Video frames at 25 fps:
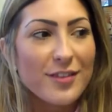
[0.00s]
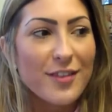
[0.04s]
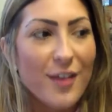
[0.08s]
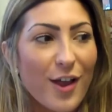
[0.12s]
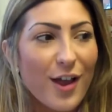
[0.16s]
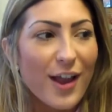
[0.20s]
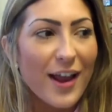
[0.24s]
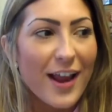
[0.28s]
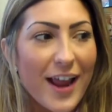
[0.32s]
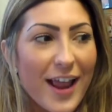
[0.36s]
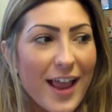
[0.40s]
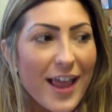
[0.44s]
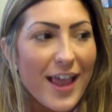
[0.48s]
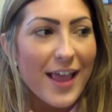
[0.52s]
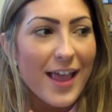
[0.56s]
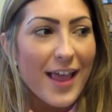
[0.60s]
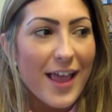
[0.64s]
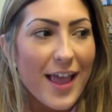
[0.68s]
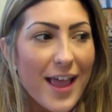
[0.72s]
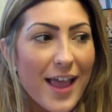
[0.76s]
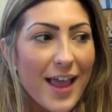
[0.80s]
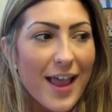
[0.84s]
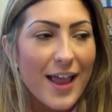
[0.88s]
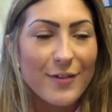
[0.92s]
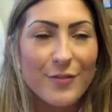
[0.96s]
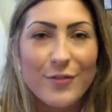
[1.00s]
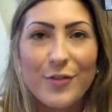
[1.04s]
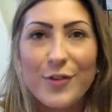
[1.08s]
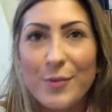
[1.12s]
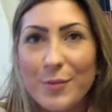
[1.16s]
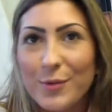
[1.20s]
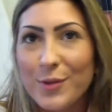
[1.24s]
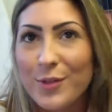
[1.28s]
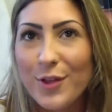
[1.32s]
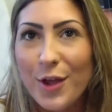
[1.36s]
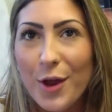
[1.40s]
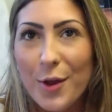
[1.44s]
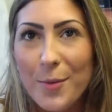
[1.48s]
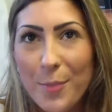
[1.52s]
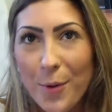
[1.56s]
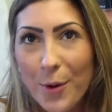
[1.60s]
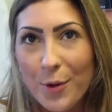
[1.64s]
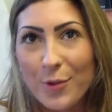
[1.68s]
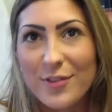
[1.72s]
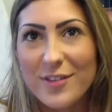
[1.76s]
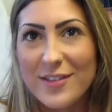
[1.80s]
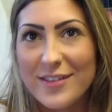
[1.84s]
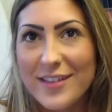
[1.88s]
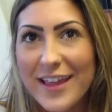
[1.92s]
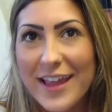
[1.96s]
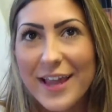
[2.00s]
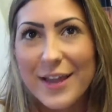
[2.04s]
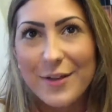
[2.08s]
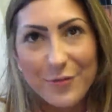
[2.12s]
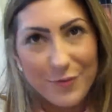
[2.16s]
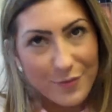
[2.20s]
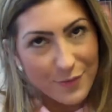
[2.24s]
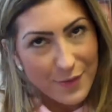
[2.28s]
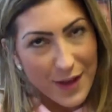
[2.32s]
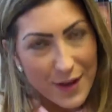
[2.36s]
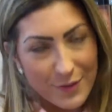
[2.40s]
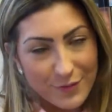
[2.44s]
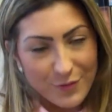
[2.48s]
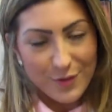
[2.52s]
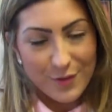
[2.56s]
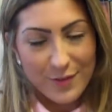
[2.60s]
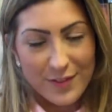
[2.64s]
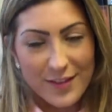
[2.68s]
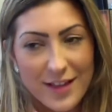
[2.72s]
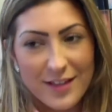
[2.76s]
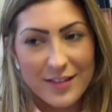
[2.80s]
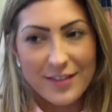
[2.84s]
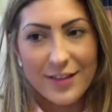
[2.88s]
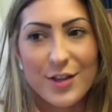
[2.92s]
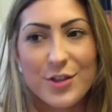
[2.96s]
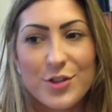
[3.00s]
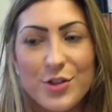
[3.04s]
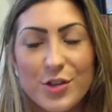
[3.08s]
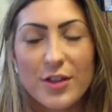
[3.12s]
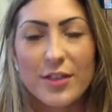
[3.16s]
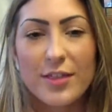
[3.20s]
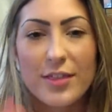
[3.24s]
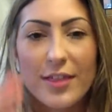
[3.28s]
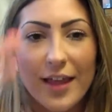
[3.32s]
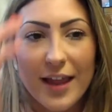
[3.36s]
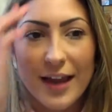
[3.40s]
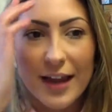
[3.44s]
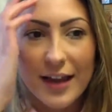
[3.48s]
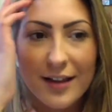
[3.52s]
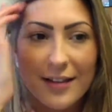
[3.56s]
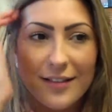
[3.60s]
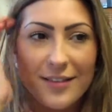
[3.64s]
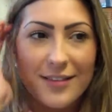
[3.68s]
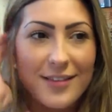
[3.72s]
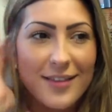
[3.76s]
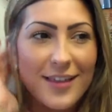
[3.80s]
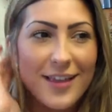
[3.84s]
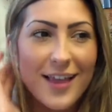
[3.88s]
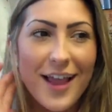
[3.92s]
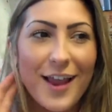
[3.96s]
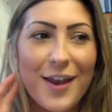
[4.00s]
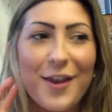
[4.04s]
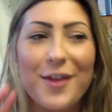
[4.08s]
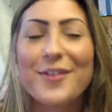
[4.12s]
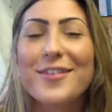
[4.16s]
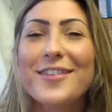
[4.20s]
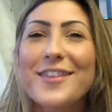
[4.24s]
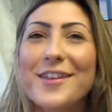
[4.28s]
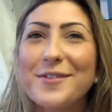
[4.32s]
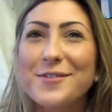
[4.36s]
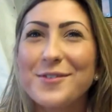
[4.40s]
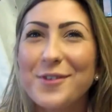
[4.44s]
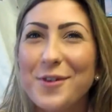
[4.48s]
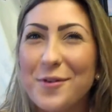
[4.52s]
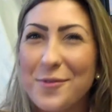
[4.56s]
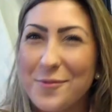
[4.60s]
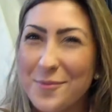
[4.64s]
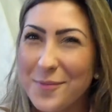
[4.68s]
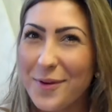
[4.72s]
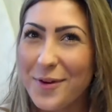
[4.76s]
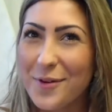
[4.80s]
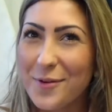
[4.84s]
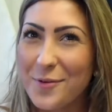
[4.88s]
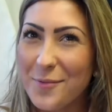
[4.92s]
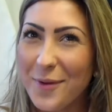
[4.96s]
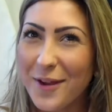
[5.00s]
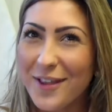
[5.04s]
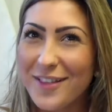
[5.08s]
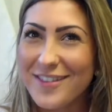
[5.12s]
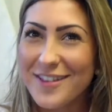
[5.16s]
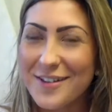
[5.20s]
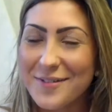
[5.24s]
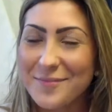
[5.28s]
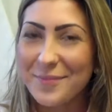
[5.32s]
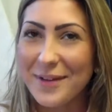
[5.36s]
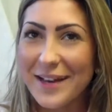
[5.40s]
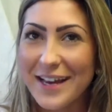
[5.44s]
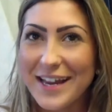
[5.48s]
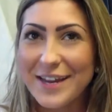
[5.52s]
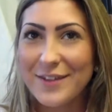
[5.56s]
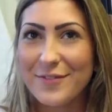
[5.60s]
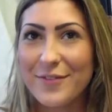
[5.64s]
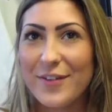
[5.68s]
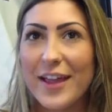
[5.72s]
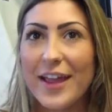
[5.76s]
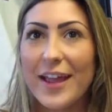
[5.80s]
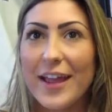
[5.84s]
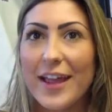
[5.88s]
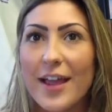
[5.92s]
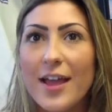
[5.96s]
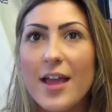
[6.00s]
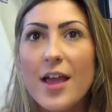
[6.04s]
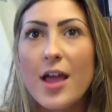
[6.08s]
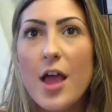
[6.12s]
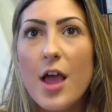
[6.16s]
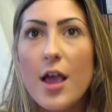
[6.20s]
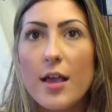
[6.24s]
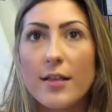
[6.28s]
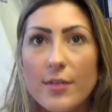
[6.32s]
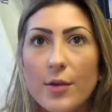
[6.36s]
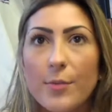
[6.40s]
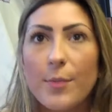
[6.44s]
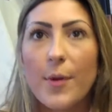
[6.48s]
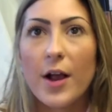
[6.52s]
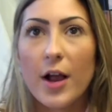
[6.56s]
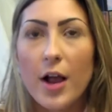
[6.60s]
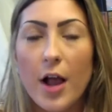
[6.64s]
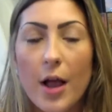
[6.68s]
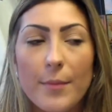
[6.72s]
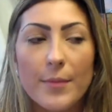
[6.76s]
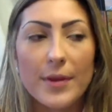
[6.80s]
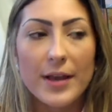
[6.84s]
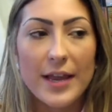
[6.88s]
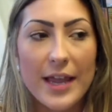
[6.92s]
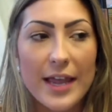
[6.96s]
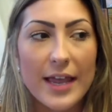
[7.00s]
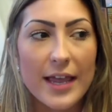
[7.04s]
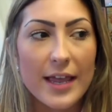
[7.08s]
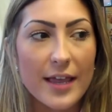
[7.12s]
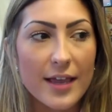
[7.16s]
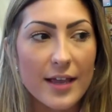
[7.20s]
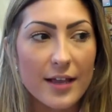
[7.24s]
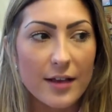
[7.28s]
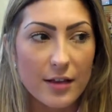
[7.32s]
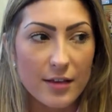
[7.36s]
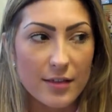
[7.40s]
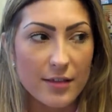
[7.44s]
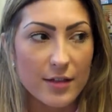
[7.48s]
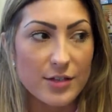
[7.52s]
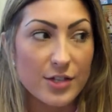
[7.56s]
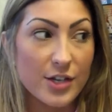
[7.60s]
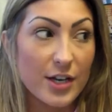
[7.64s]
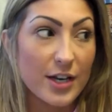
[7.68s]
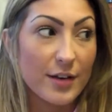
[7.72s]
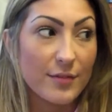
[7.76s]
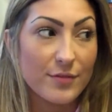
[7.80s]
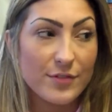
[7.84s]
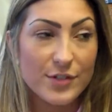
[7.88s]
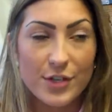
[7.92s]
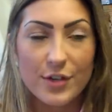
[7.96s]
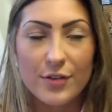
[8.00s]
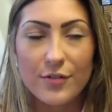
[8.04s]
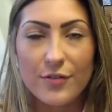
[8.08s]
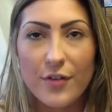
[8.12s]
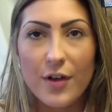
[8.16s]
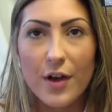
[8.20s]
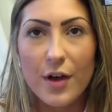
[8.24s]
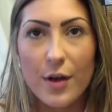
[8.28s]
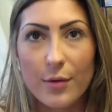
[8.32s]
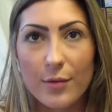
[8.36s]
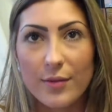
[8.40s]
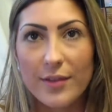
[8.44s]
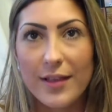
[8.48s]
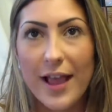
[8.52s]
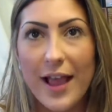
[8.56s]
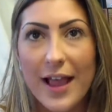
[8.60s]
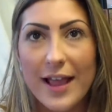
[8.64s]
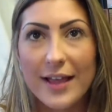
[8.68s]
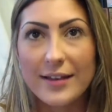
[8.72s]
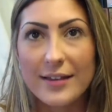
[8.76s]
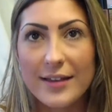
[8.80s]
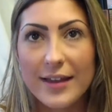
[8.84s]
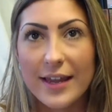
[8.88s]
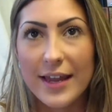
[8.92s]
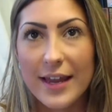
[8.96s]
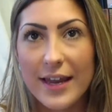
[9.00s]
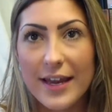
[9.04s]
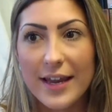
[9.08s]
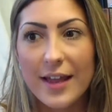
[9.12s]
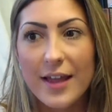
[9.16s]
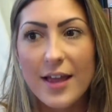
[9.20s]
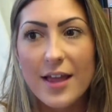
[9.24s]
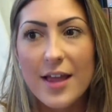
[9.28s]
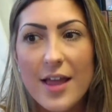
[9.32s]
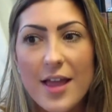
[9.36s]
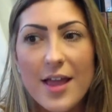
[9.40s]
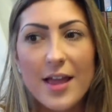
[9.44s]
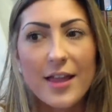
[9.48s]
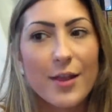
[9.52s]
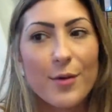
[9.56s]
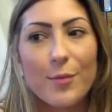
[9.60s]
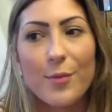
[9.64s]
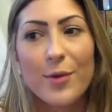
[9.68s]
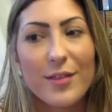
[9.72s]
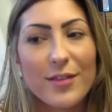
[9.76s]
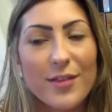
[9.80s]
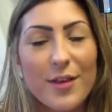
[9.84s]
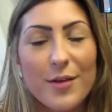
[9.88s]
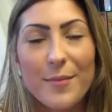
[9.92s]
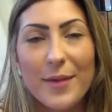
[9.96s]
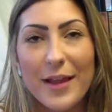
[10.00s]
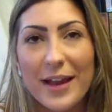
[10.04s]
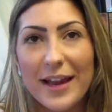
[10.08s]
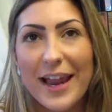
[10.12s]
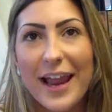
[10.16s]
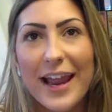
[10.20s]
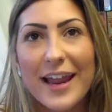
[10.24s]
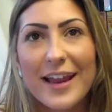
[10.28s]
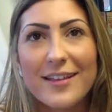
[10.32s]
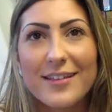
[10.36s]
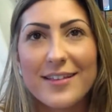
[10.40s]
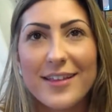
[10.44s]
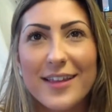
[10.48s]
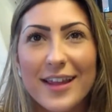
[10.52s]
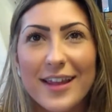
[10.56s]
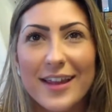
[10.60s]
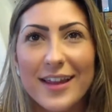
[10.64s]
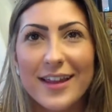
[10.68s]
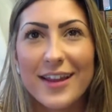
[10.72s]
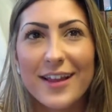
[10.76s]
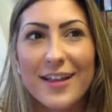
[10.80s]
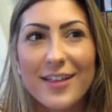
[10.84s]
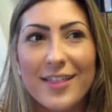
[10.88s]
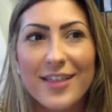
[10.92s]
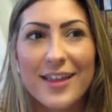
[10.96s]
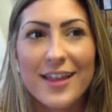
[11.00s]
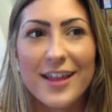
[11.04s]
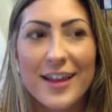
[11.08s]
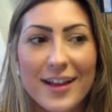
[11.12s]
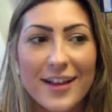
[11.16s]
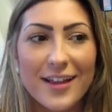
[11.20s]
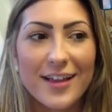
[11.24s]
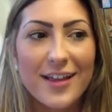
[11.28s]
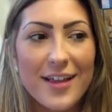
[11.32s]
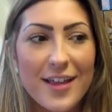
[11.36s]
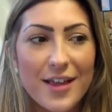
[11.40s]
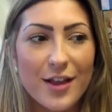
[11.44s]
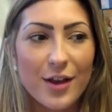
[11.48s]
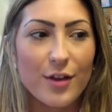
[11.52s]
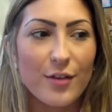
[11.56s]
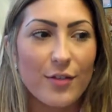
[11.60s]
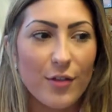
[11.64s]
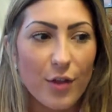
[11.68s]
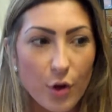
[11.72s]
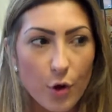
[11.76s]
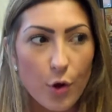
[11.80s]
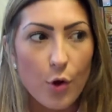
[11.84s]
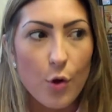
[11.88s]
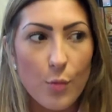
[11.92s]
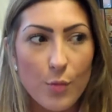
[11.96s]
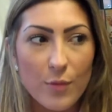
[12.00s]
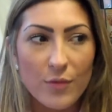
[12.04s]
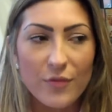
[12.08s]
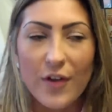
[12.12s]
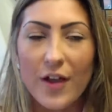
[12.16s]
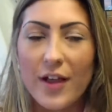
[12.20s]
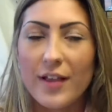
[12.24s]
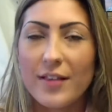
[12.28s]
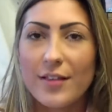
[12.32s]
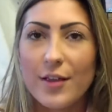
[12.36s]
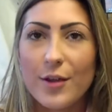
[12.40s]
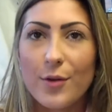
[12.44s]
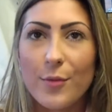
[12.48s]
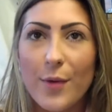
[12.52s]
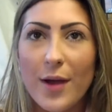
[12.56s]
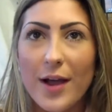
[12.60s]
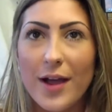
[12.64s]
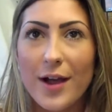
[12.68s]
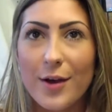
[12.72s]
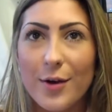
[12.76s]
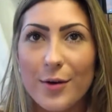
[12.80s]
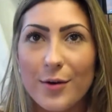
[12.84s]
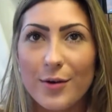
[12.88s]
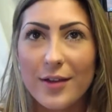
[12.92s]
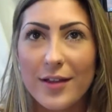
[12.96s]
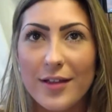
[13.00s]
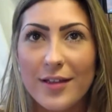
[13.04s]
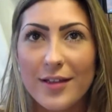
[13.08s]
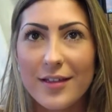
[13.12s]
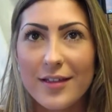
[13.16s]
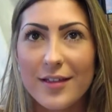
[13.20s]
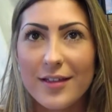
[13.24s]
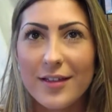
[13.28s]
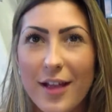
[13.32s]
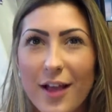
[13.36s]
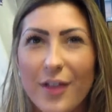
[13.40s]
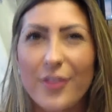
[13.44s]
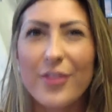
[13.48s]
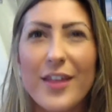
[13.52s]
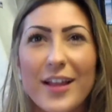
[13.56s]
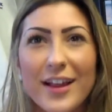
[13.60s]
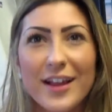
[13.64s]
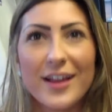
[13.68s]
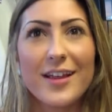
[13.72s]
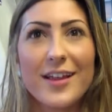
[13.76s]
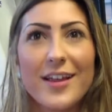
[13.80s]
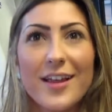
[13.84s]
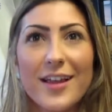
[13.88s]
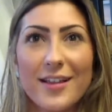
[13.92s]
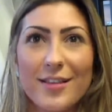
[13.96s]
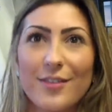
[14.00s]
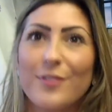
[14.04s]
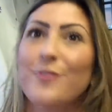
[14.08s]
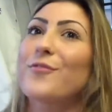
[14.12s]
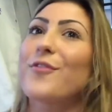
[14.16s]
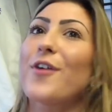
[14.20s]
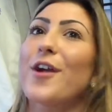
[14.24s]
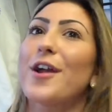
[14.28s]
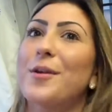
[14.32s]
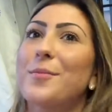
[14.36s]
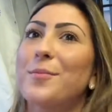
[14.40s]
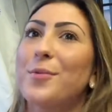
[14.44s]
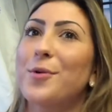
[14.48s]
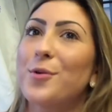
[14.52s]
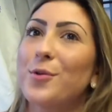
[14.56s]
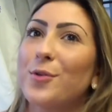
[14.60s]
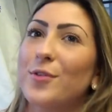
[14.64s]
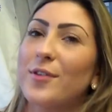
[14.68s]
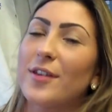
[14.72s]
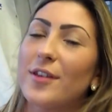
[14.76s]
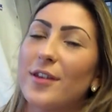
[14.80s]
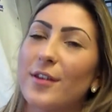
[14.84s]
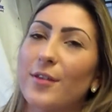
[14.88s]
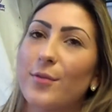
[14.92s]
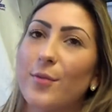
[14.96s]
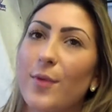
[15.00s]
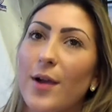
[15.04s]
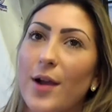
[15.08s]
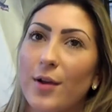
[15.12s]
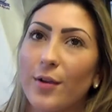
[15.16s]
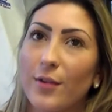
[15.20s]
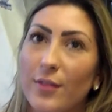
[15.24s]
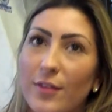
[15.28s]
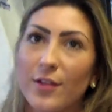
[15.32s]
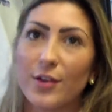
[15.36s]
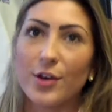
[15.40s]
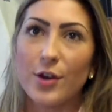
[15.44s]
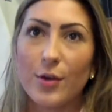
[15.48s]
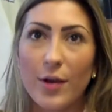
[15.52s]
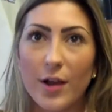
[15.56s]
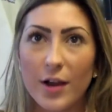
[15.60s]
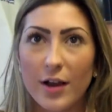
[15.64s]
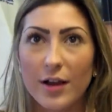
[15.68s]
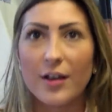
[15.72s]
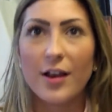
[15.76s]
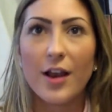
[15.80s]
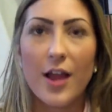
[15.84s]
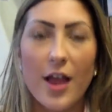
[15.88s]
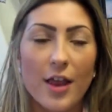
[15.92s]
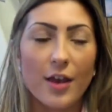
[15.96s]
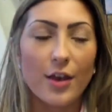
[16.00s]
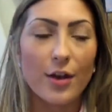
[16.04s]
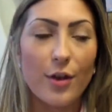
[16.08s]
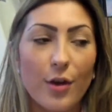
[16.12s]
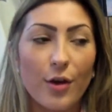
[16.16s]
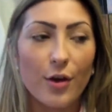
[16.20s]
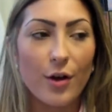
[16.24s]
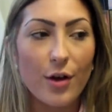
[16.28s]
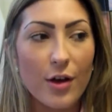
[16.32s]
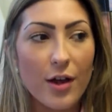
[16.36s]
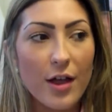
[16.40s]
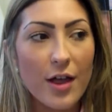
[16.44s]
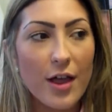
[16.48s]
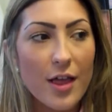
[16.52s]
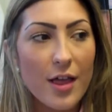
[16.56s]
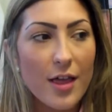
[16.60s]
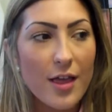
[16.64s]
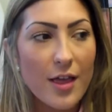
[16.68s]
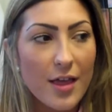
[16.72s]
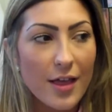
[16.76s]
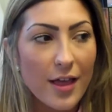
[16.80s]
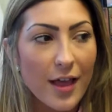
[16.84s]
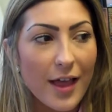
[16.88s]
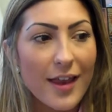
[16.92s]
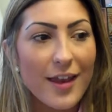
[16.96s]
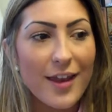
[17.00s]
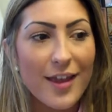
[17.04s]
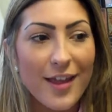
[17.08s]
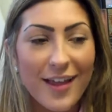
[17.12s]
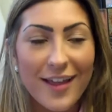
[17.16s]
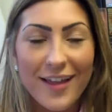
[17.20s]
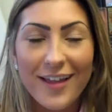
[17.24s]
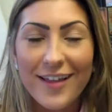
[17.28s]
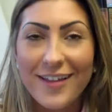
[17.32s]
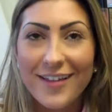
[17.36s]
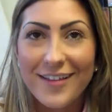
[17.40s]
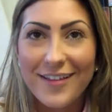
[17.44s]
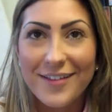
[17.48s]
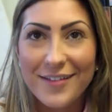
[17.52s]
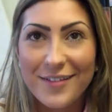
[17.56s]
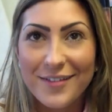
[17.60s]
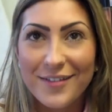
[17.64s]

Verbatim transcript: just like everything was so positive, everyone was yeah. saying such good things, and I still almost didn't believe it. Yeah. So by coming here, because I don't live too far, I was handy. Then once I met Katy, I think because yeah. I got on with her so well, I think it's very important as well. So yeah. I, I could learn a lot, and uh,